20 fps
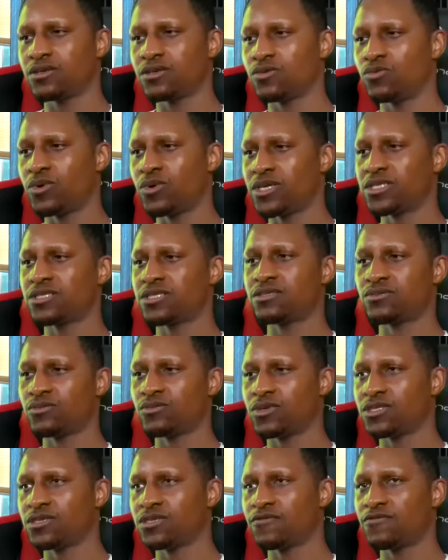Wes
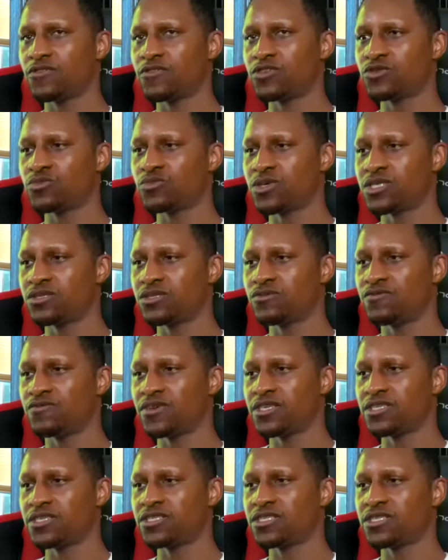was the first one to
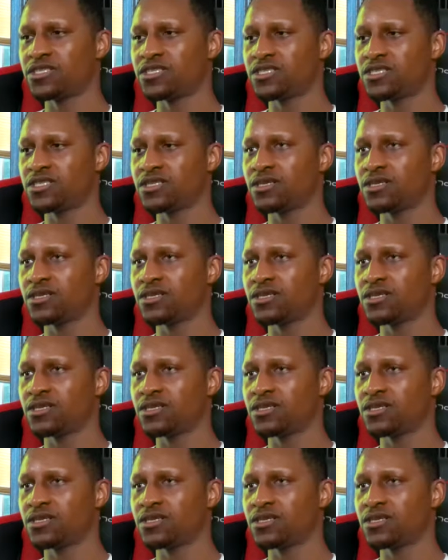finish.